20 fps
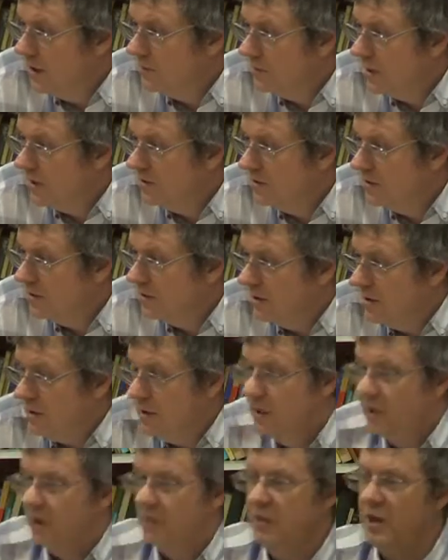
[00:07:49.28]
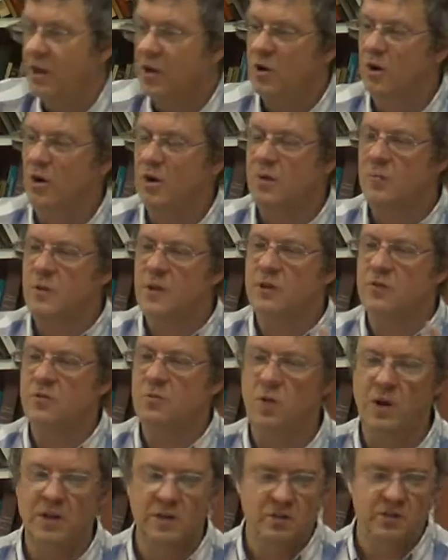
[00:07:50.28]
Basically, the economy is
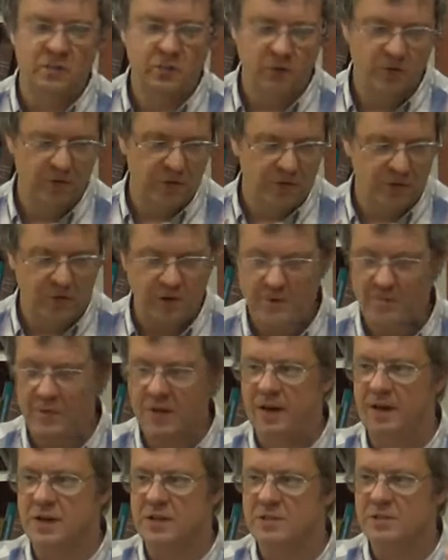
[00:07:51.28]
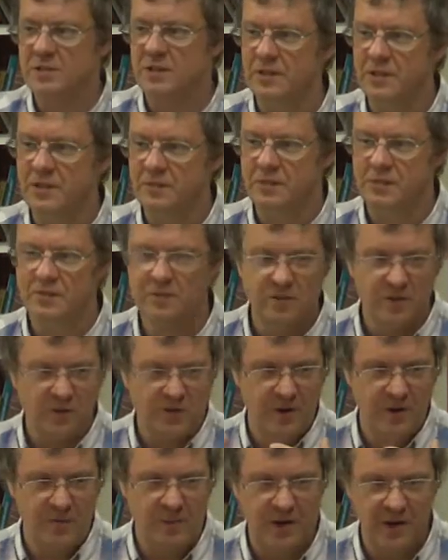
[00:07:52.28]
wonderful, the free market delivers, the
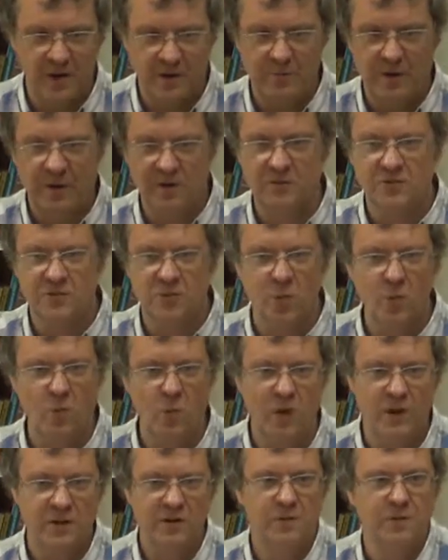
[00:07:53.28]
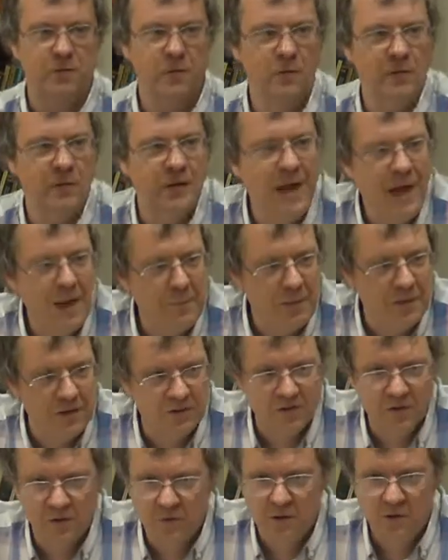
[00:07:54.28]
free market makes us all wonderful and happy
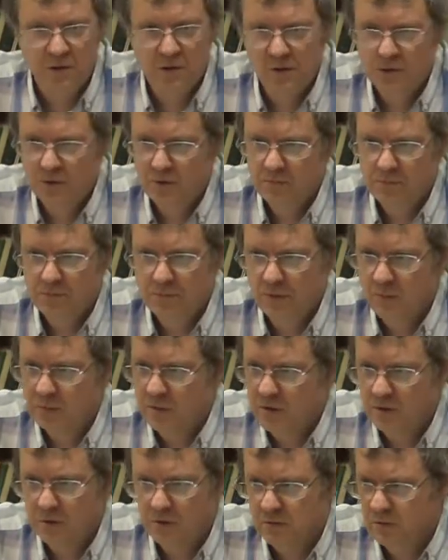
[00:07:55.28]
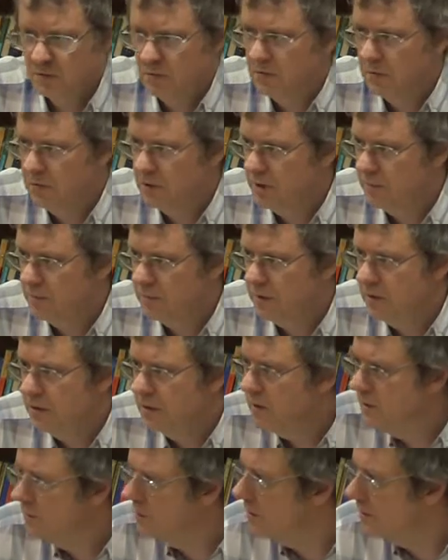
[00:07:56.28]
and so on. But we're not all happy,
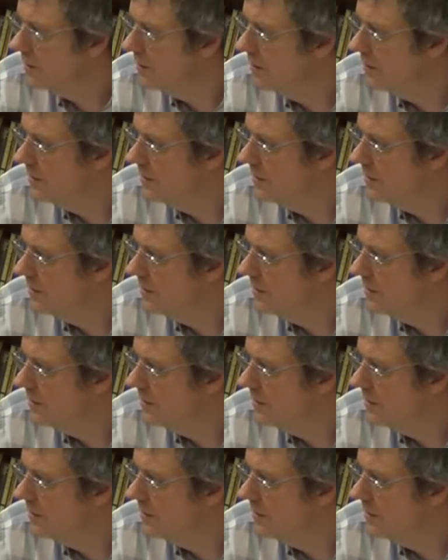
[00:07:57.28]
are we?